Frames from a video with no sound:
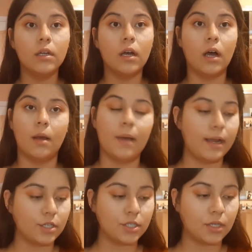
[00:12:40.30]

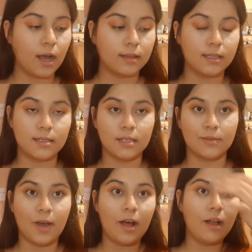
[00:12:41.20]
I just got this as
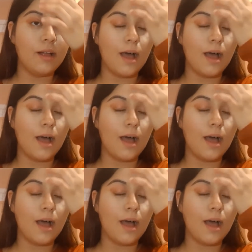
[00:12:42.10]
well.